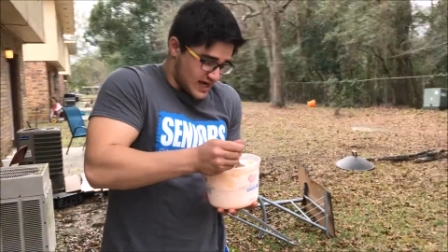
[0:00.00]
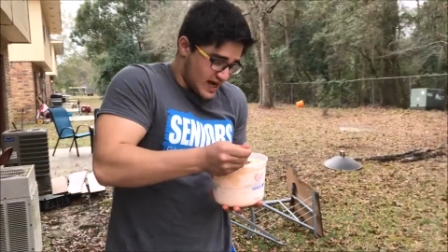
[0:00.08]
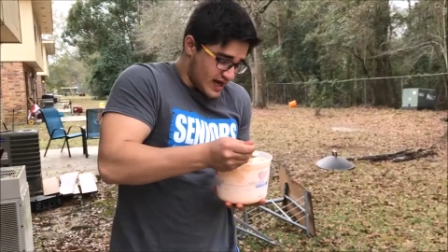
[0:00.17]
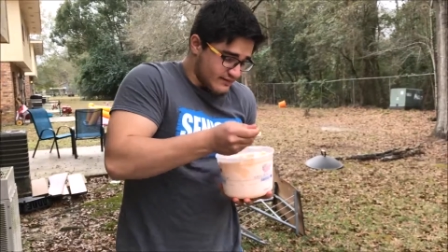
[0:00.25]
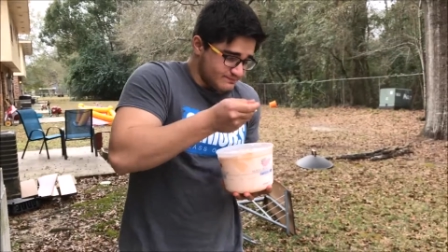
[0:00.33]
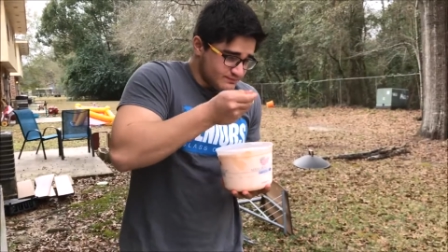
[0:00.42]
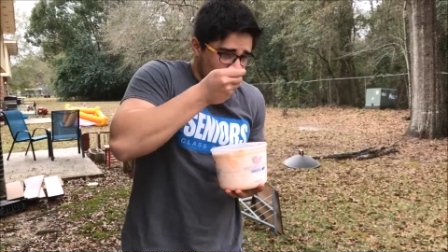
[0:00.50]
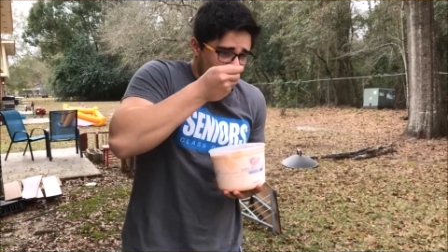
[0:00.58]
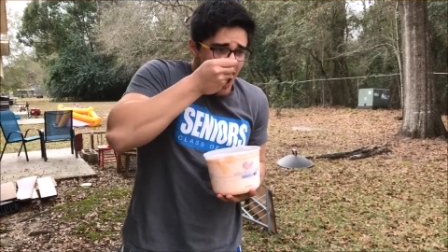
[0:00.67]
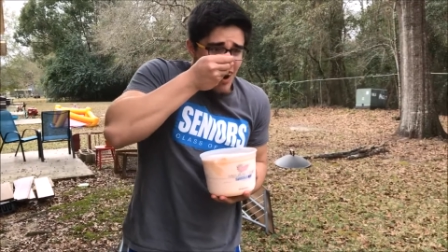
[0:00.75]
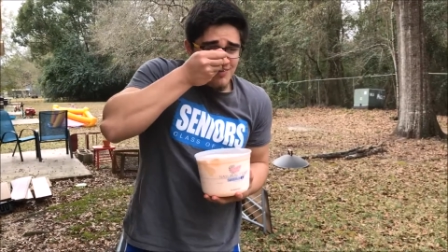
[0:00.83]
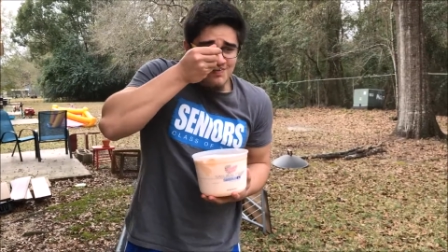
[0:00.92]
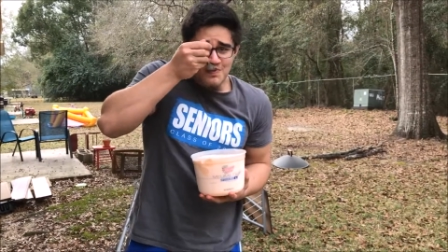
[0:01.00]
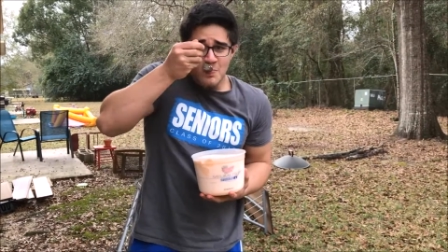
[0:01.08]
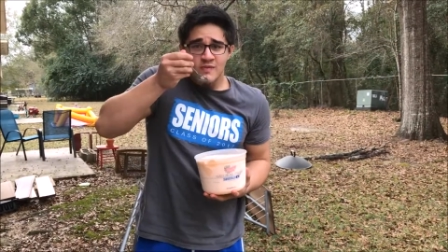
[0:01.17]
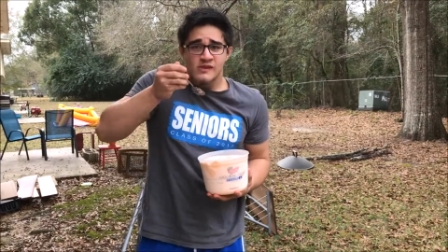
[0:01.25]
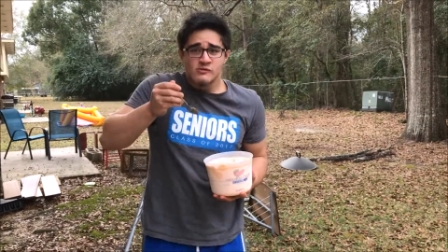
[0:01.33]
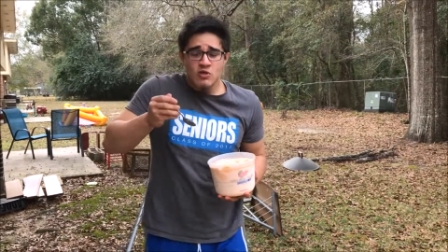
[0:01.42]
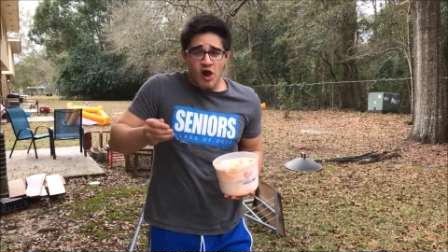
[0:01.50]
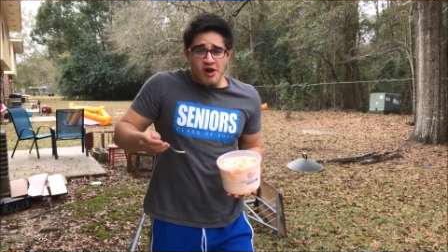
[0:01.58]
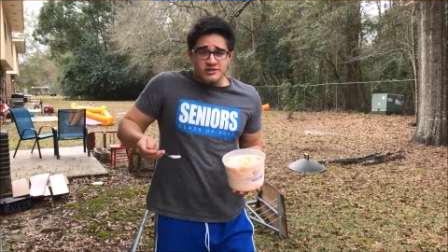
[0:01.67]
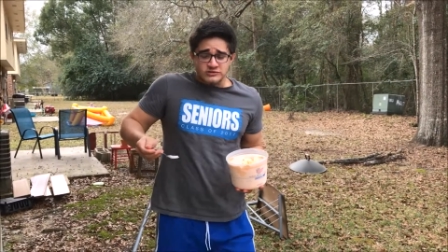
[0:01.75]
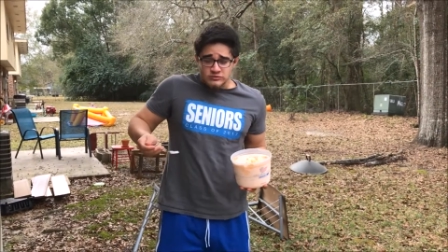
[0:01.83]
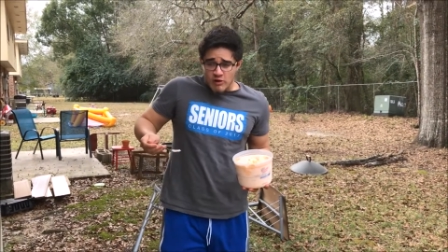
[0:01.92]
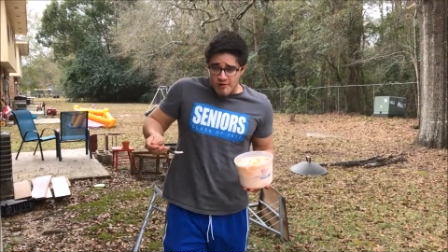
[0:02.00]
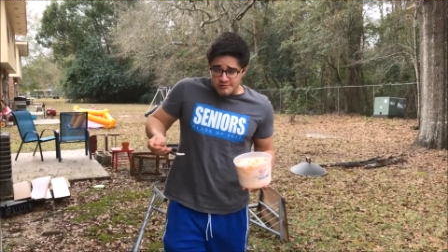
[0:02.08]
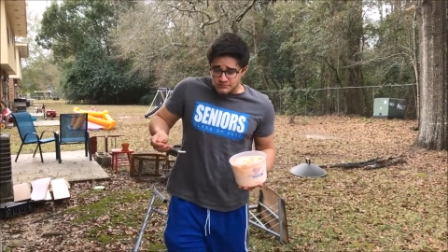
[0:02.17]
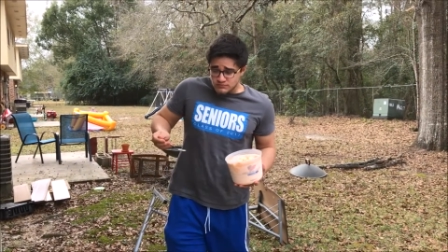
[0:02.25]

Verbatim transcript: that hot? I don't know, man. I don't